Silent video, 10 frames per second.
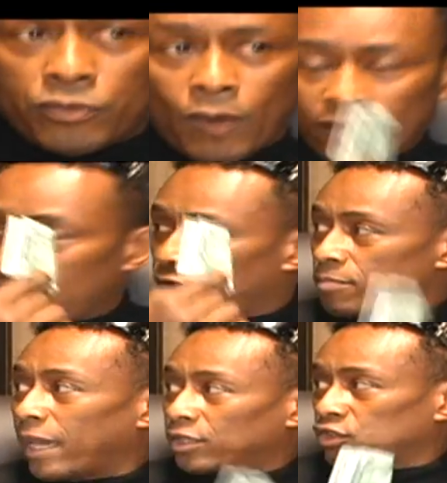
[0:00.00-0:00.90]
throughout every
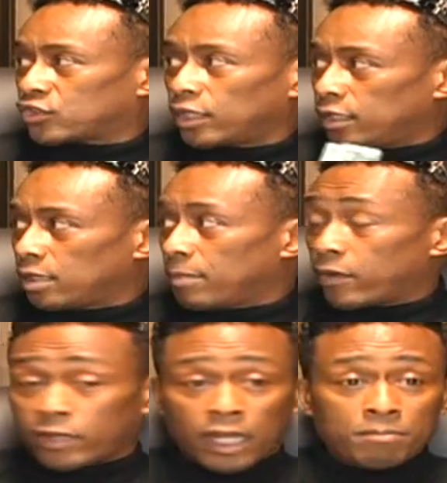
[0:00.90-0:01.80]
major city in
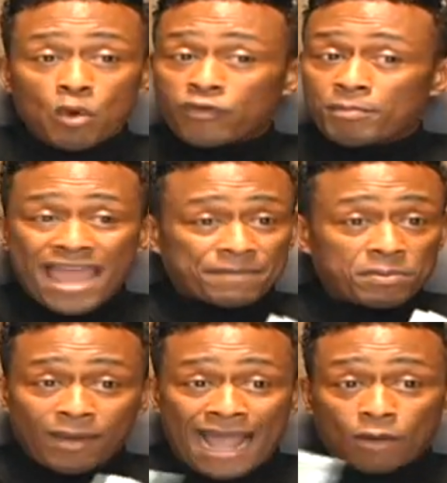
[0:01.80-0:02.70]
America. They moving black
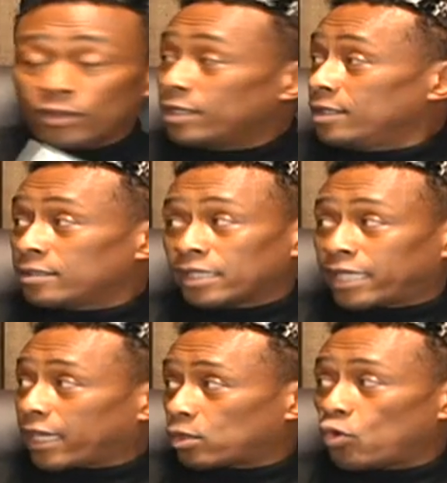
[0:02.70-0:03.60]
people out. They
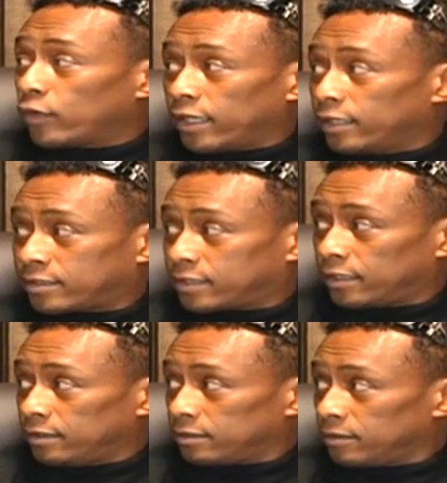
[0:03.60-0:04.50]
taking over the inner
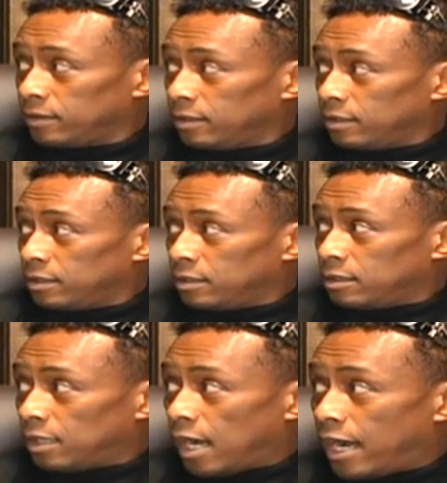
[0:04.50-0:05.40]
cities.
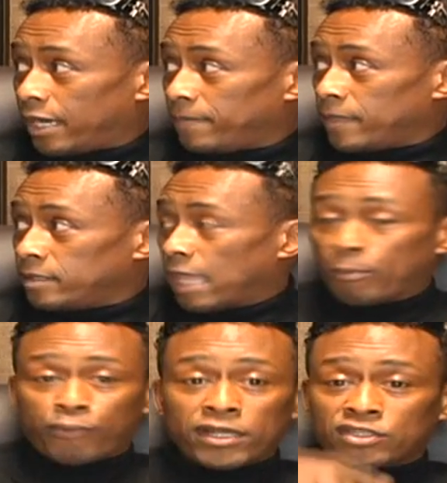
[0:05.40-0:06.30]
All right?
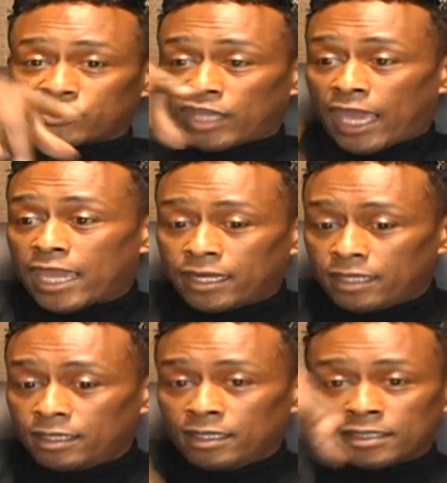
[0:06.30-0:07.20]
That brings us to
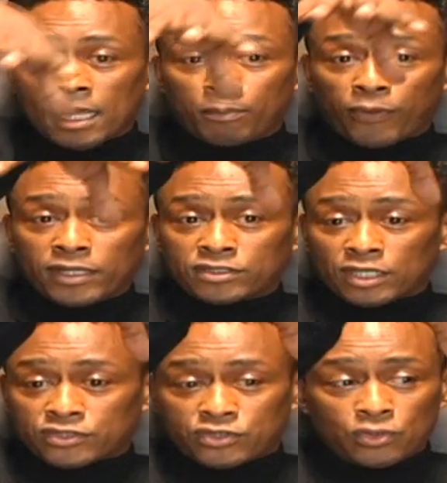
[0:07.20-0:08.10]
Haiti. That brings
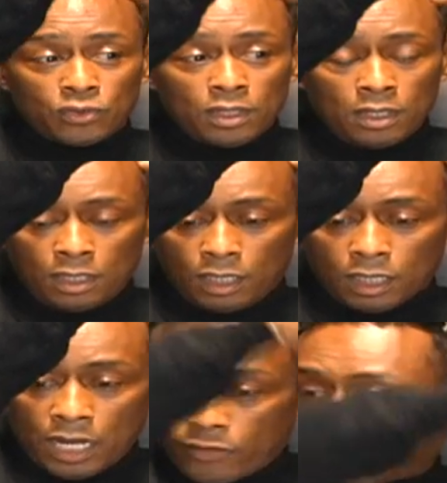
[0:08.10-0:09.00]
us to
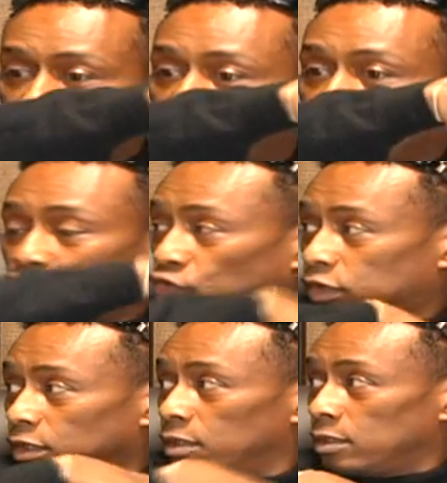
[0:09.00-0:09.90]
Hurricane
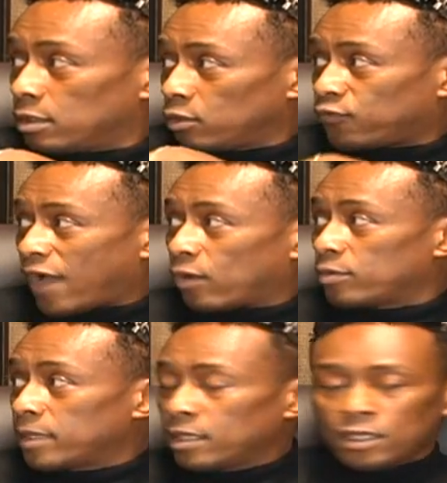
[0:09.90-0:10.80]
Katrina. Are you following
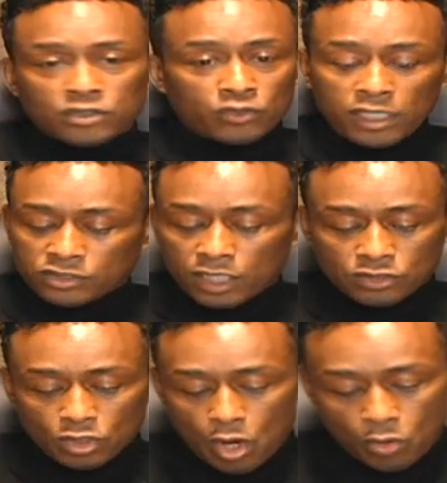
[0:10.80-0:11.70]
me? So these things
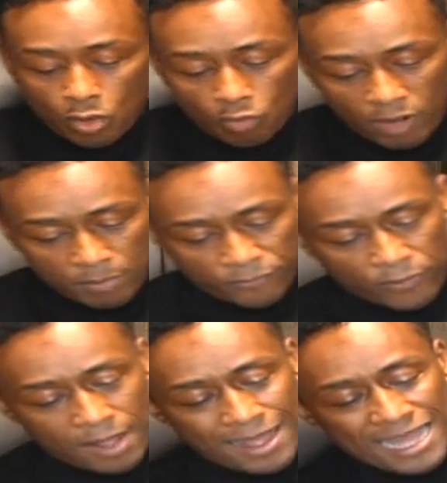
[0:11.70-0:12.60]
are going on right
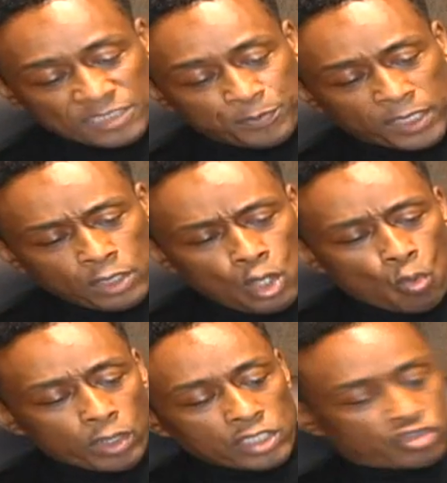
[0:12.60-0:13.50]
before our eyes. But
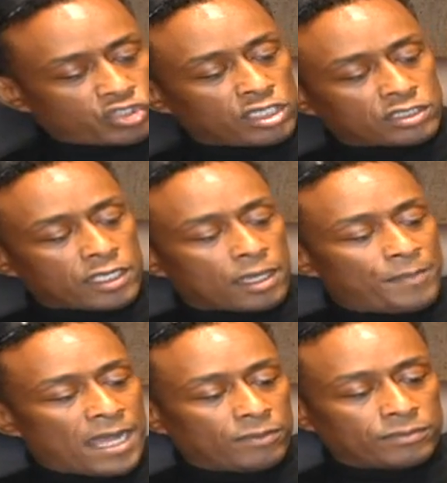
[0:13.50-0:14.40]
one interesting thing
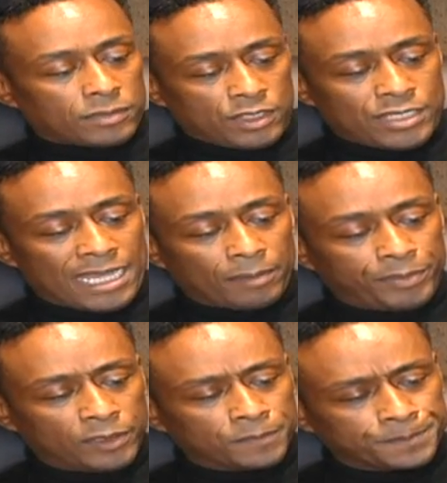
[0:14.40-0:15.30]
about the dollar
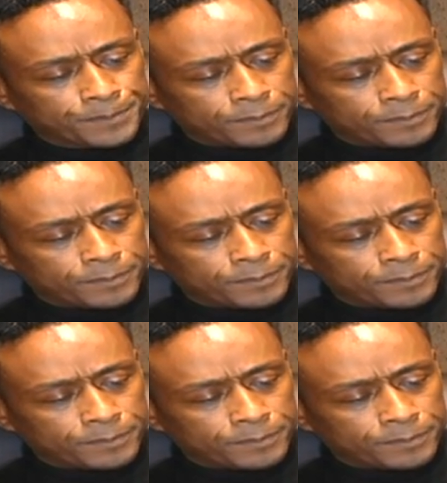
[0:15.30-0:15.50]
bill.